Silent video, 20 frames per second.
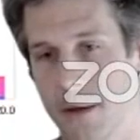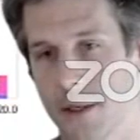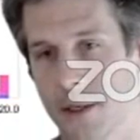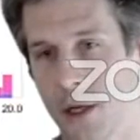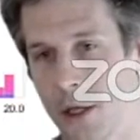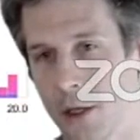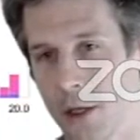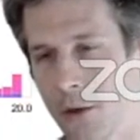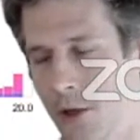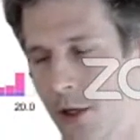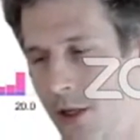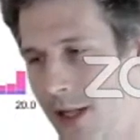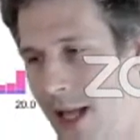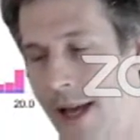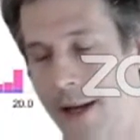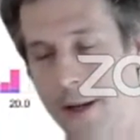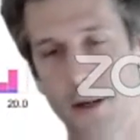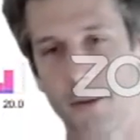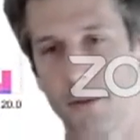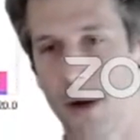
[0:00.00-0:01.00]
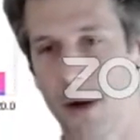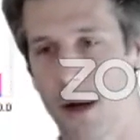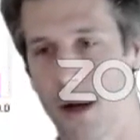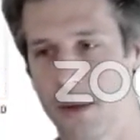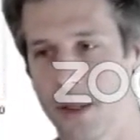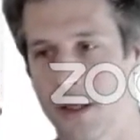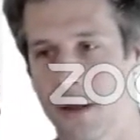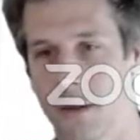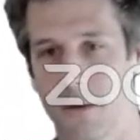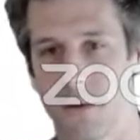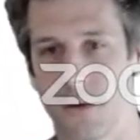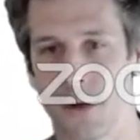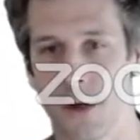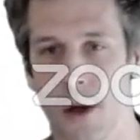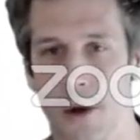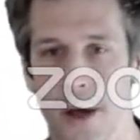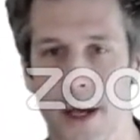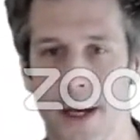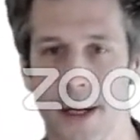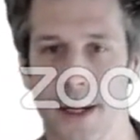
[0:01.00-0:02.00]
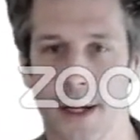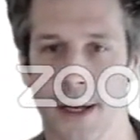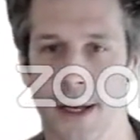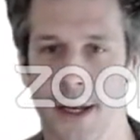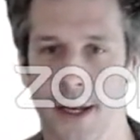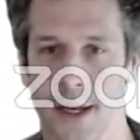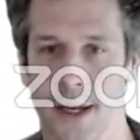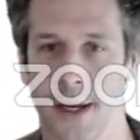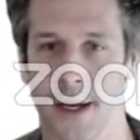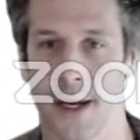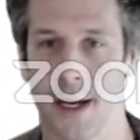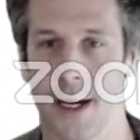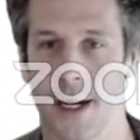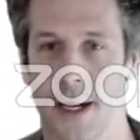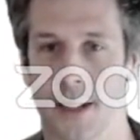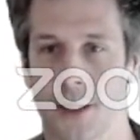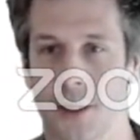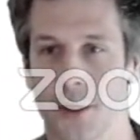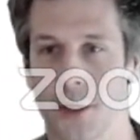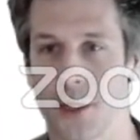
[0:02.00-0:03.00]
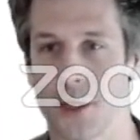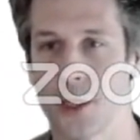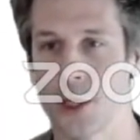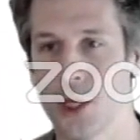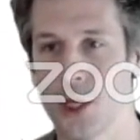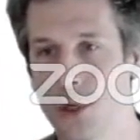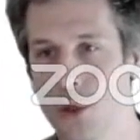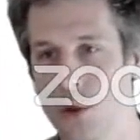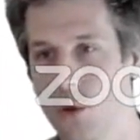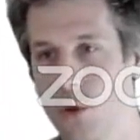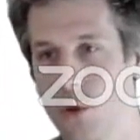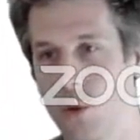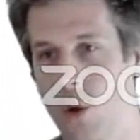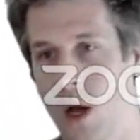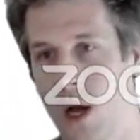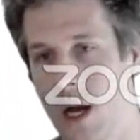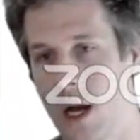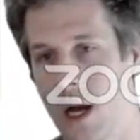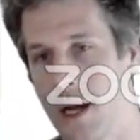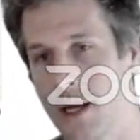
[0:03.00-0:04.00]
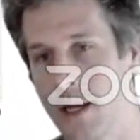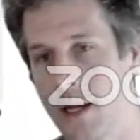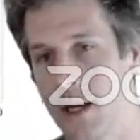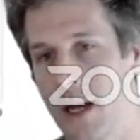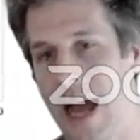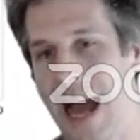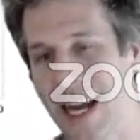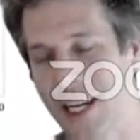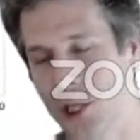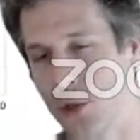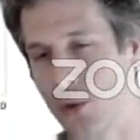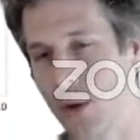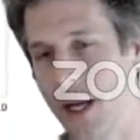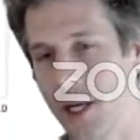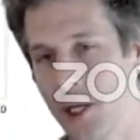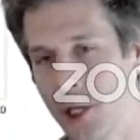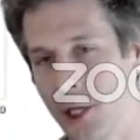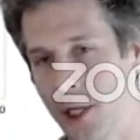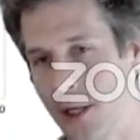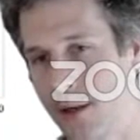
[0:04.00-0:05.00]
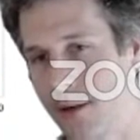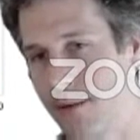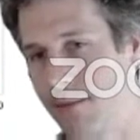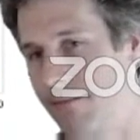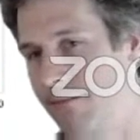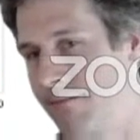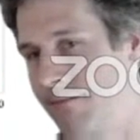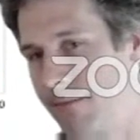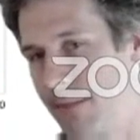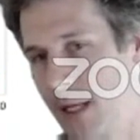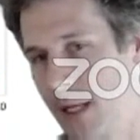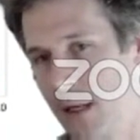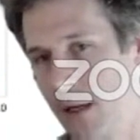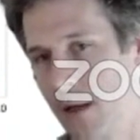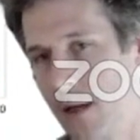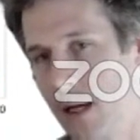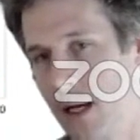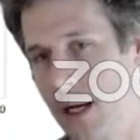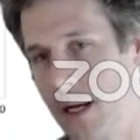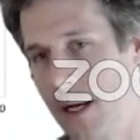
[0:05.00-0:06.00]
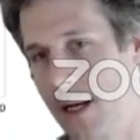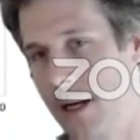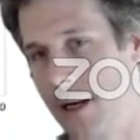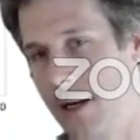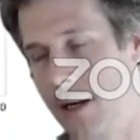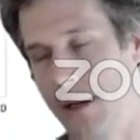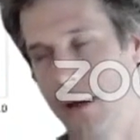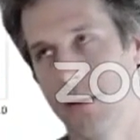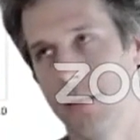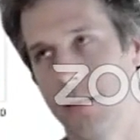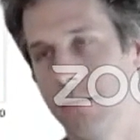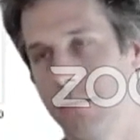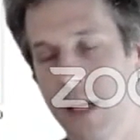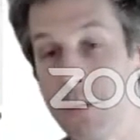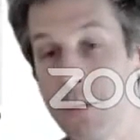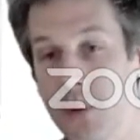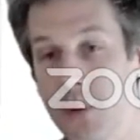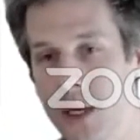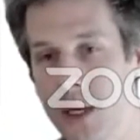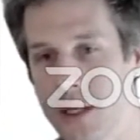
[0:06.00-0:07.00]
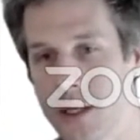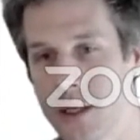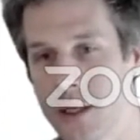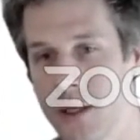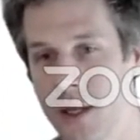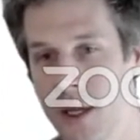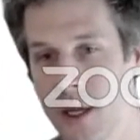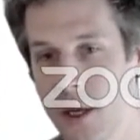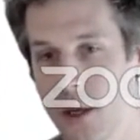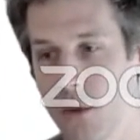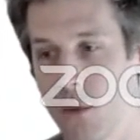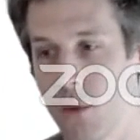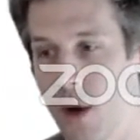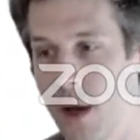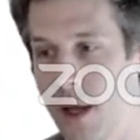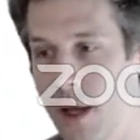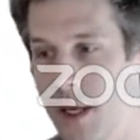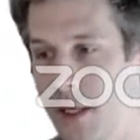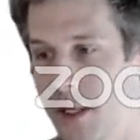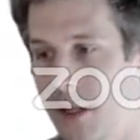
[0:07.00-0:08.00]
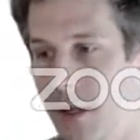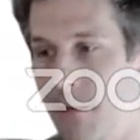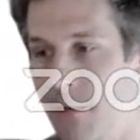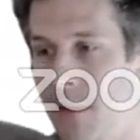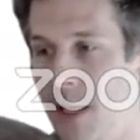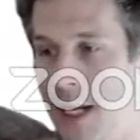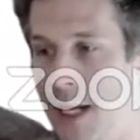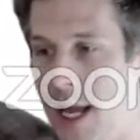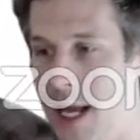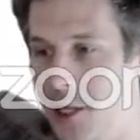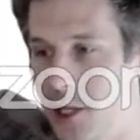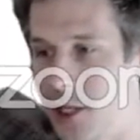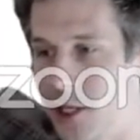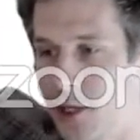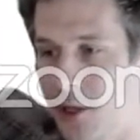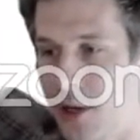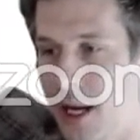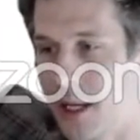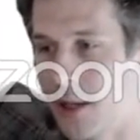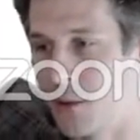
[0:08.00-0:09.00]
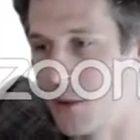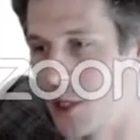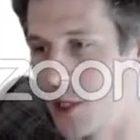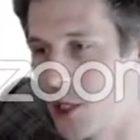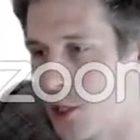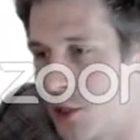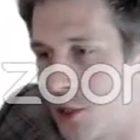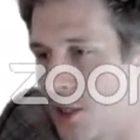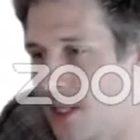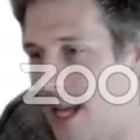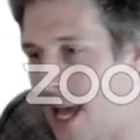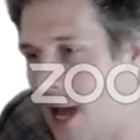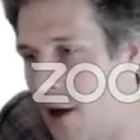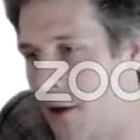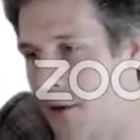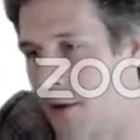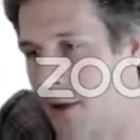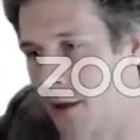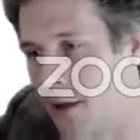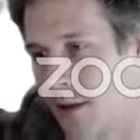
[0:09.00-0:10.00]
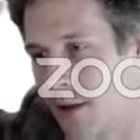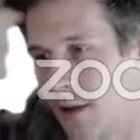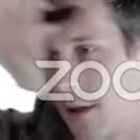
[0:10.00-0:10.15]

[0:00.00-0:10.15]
It's called Lunar Lander. Probably some of you know it. So there's two actuation inputs. One is the mean engine strength, which shoots down.